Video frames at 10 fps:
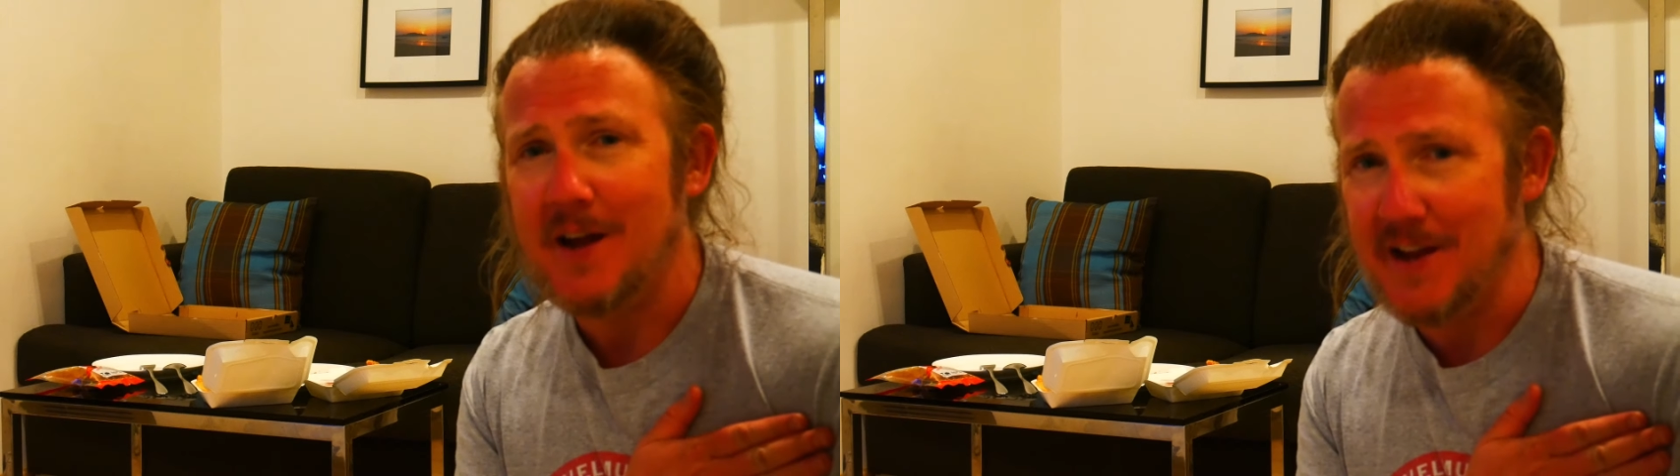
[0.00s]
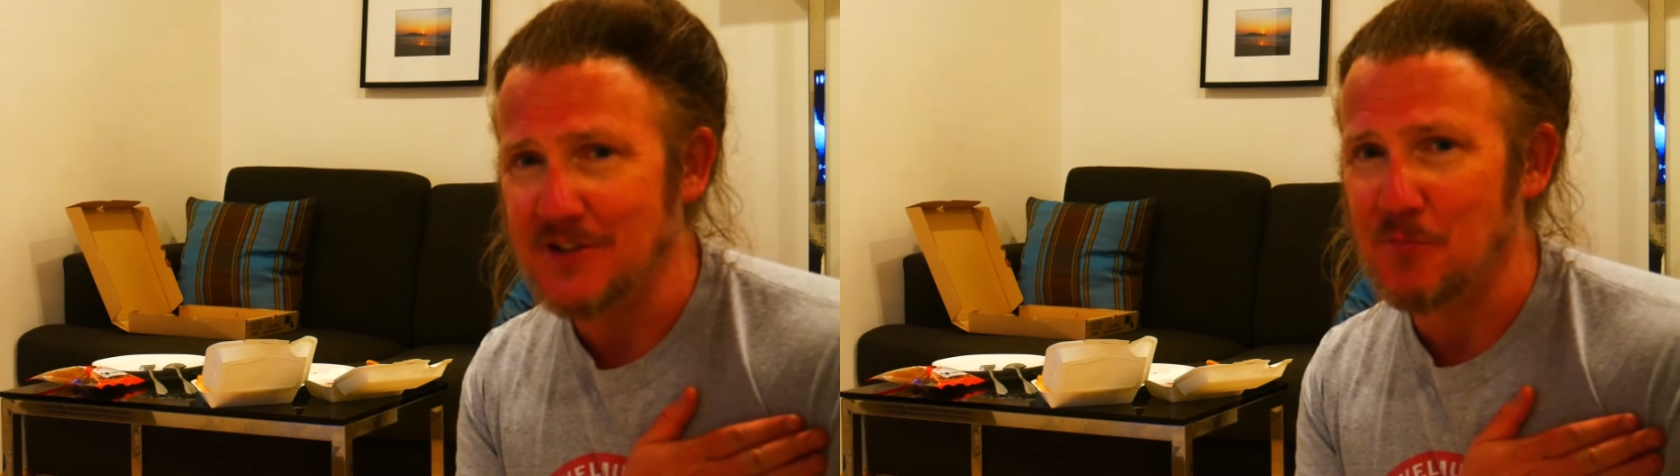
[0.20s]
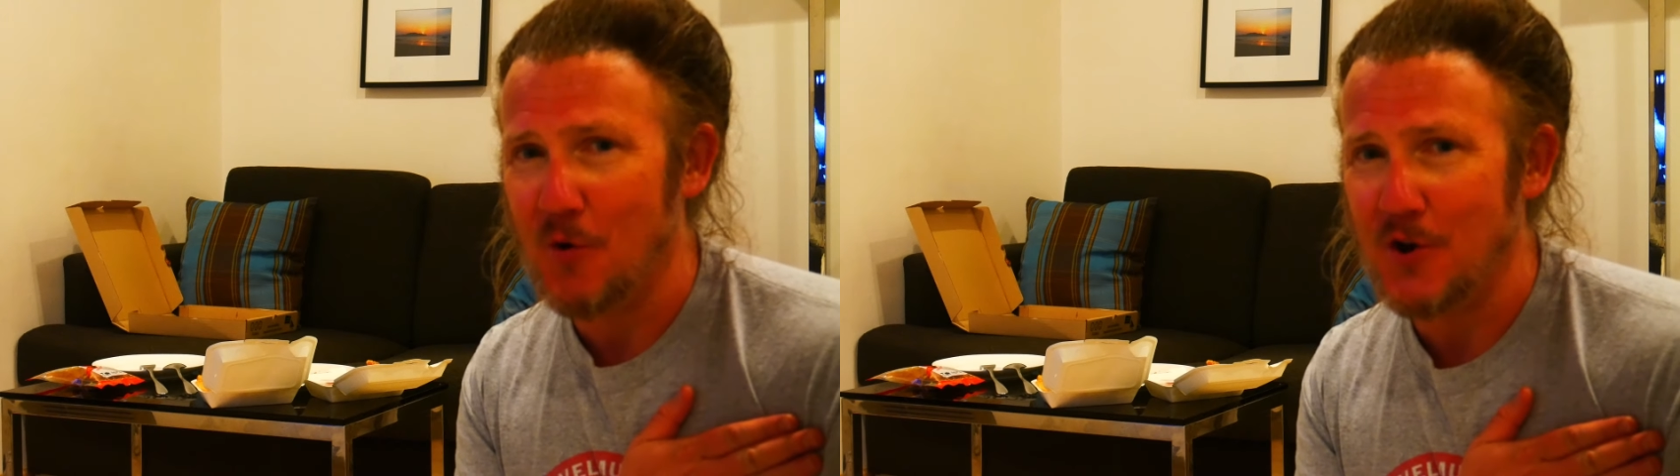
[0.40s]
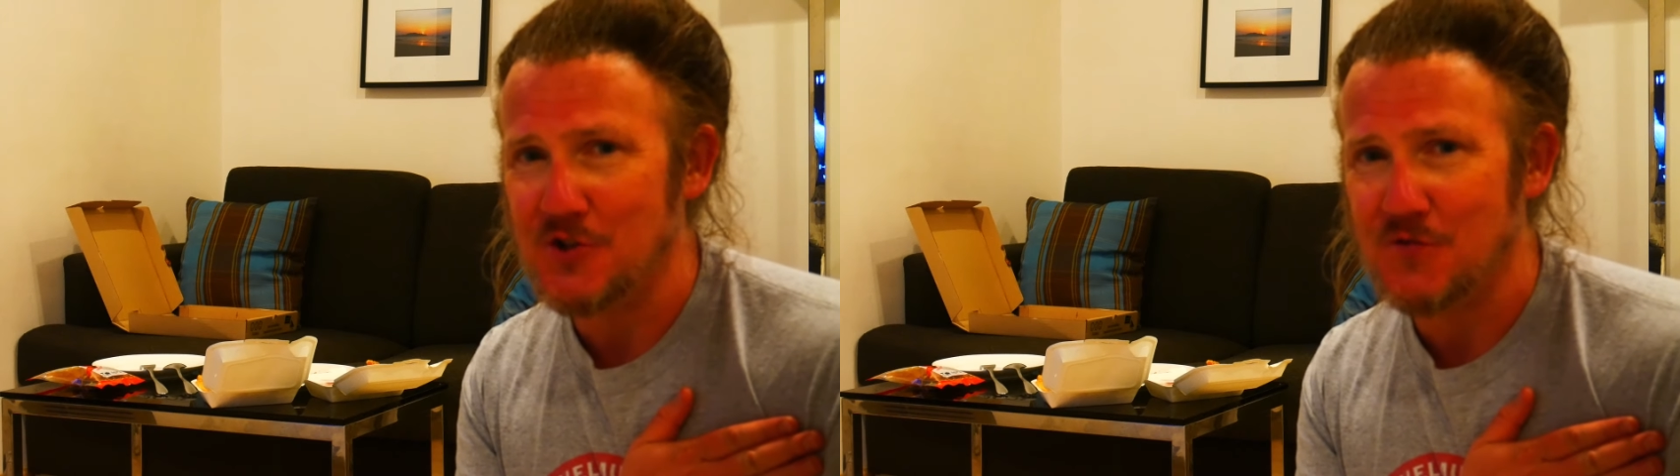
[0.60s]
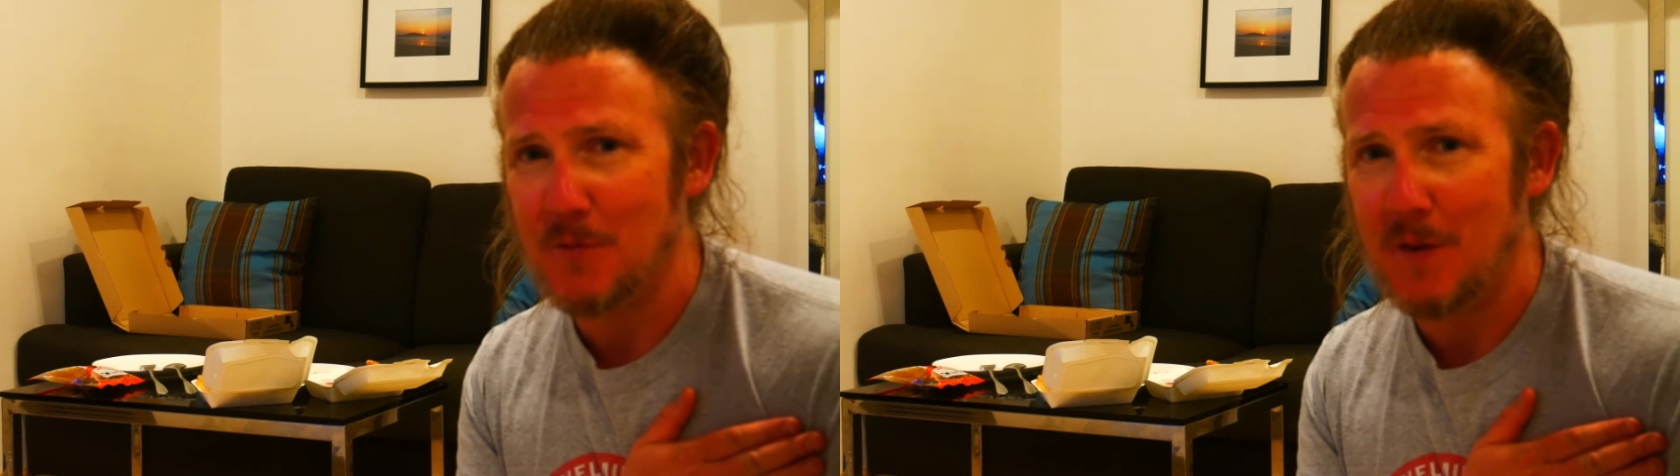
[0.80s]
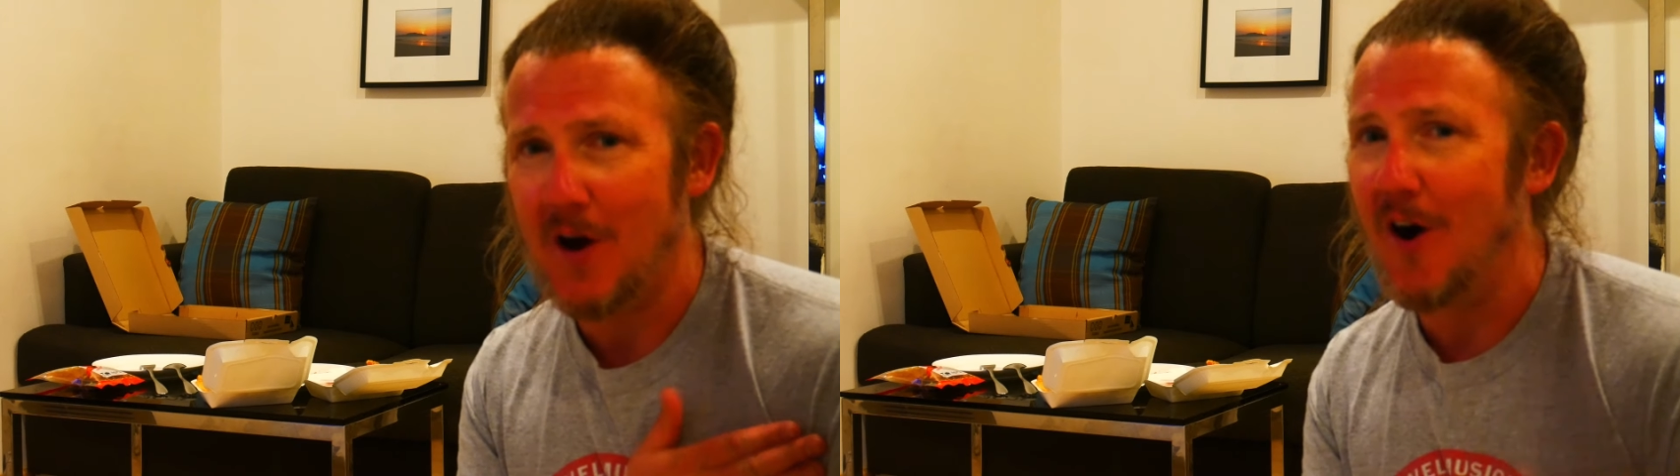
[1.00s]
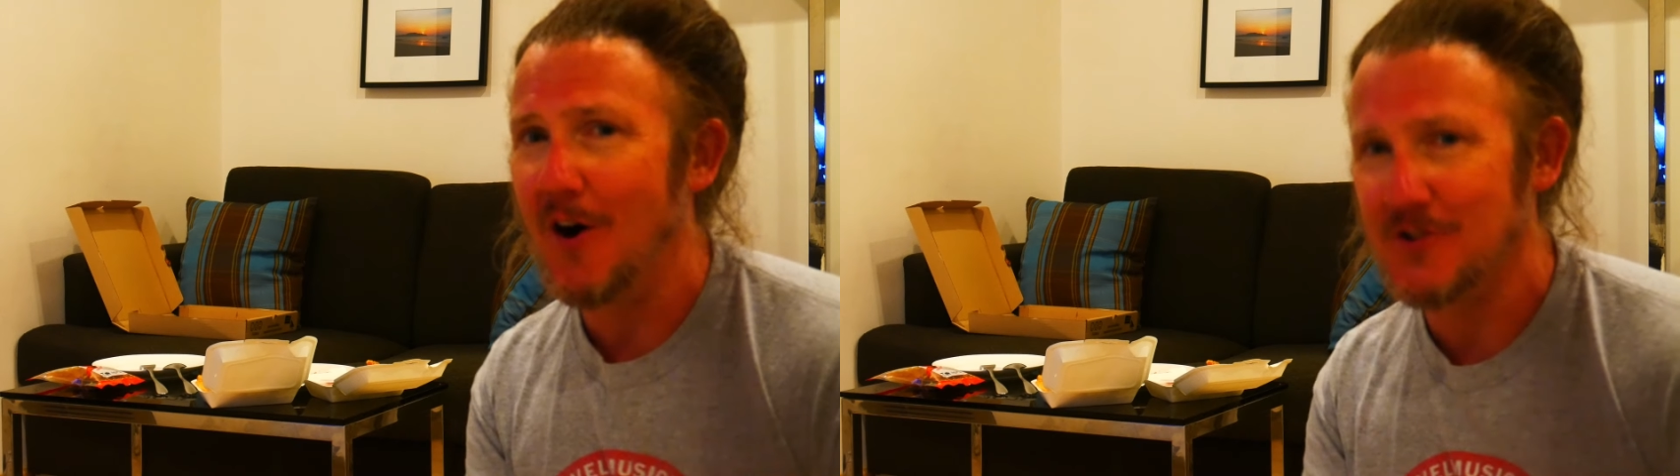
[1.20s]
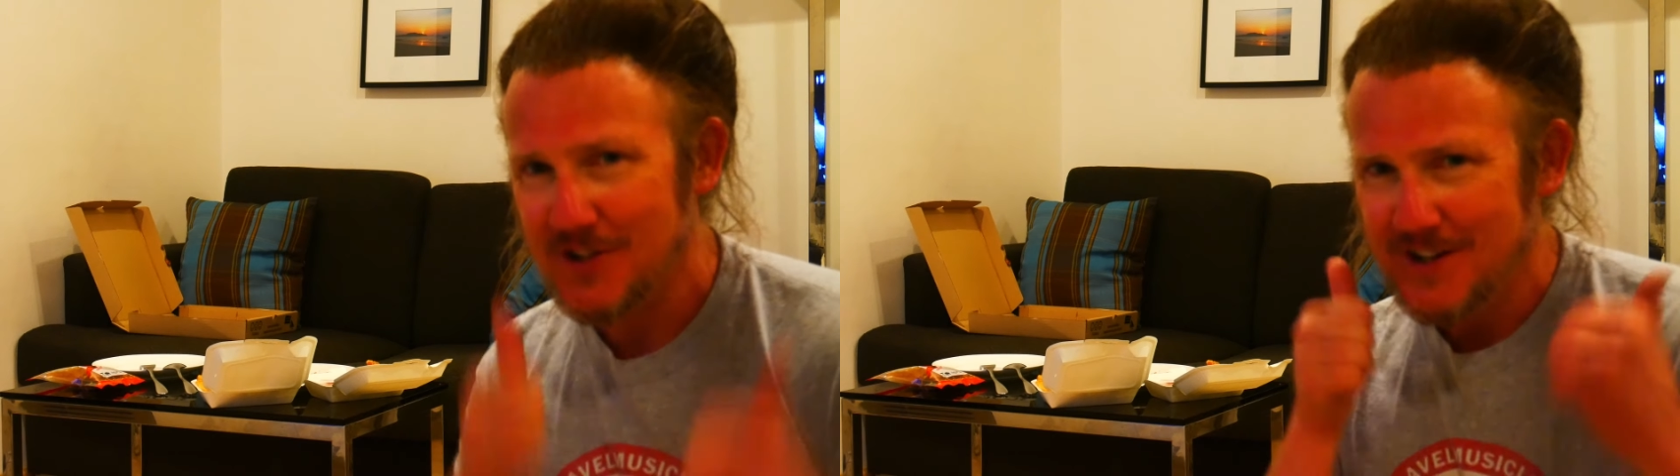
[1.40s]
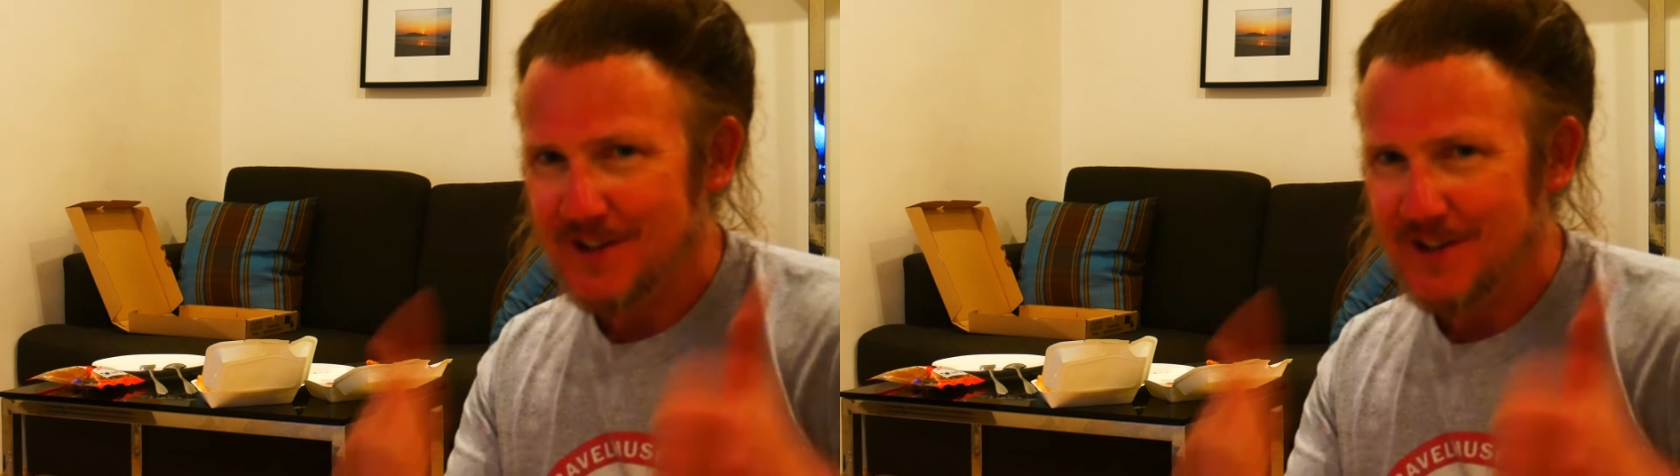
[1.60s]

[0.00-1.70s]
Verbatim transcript: inspiration from the heart.